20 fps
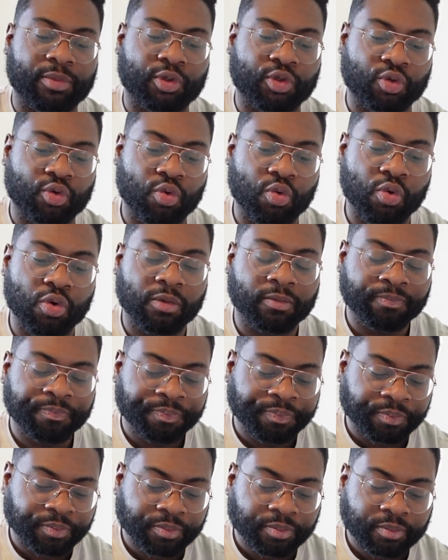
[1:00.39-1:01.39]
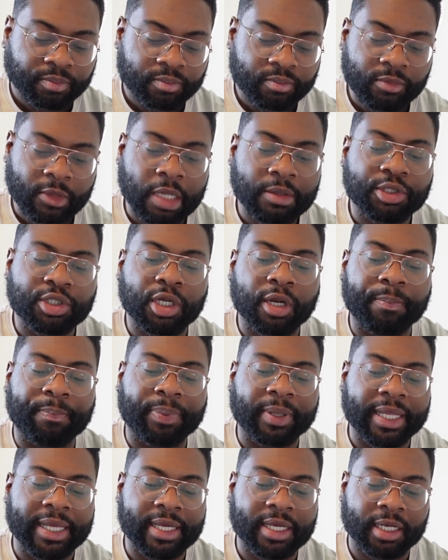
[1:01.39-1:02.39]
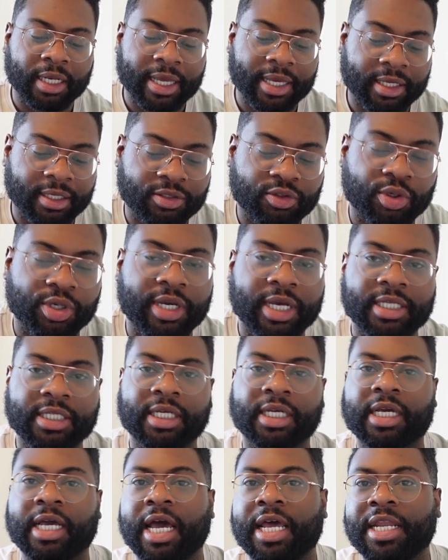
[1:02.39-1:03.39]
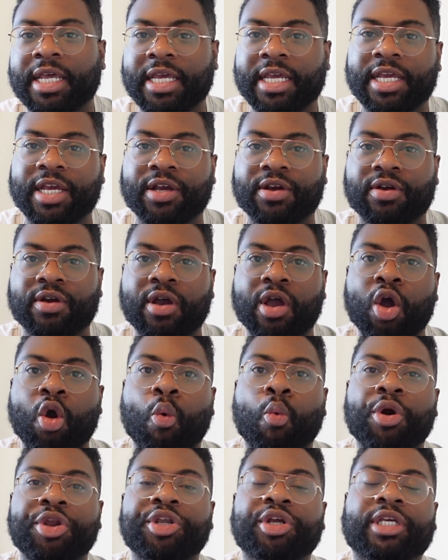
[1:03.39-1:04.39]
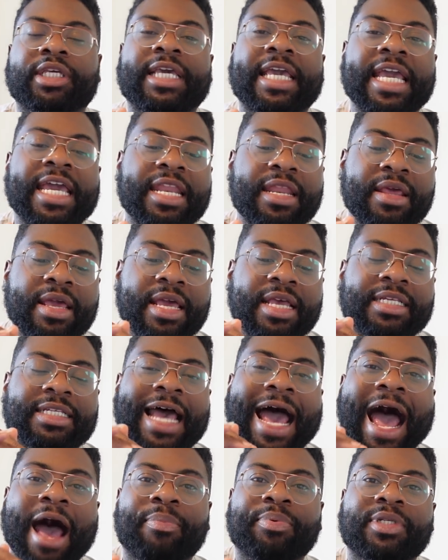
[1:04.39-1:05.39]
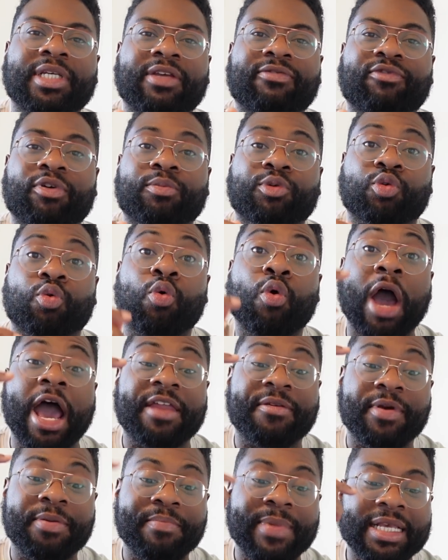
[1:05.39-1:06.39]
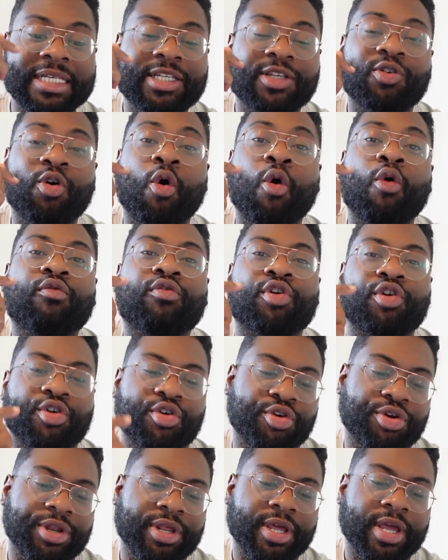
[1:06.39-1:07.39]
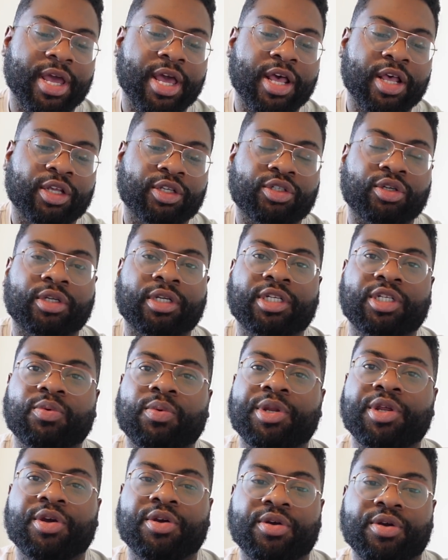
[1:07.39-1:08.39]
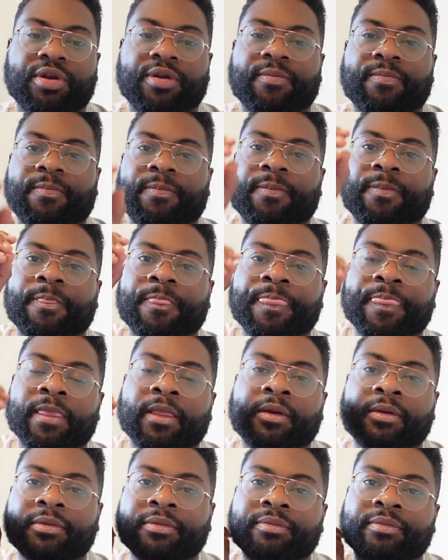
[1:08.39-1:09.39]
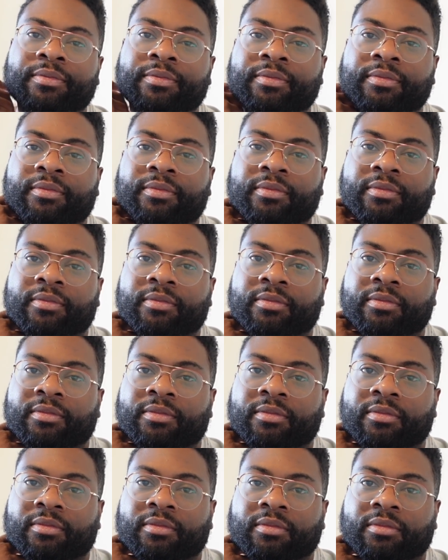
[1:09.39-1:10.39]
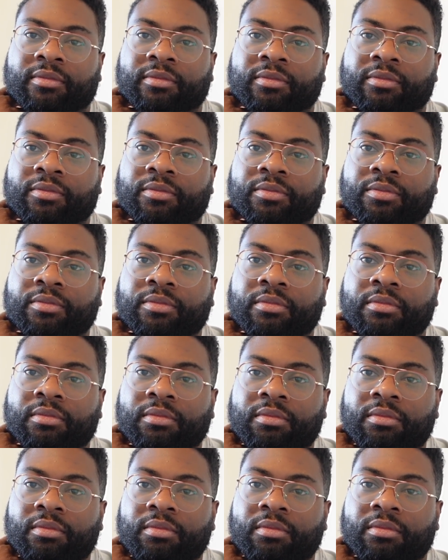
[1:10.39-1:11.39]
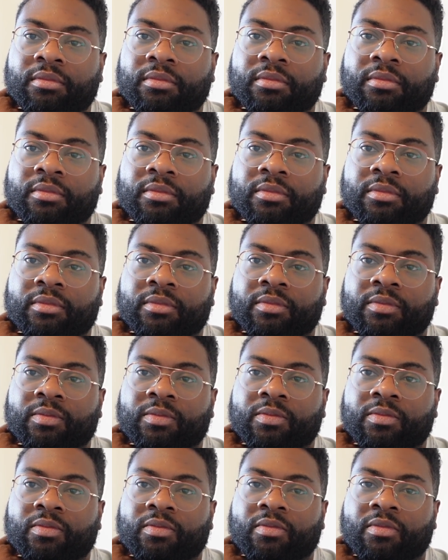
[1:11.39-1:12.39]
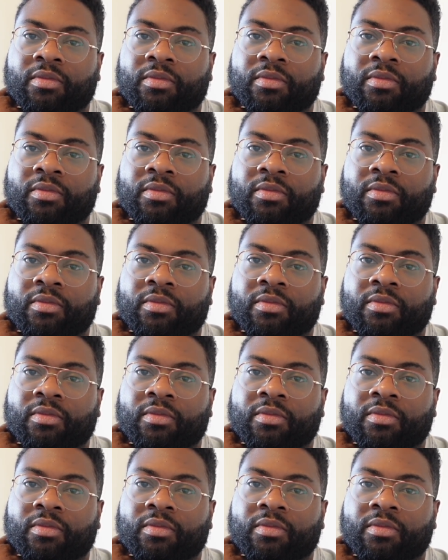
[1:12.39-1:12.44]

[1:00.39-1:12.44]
the school. I'm just gonna play it like so you guys can kind of hear when your kid is absent from school and Mason overheard it. Welcome so this is what he heard. Messenger notification system for Fountain District School Board.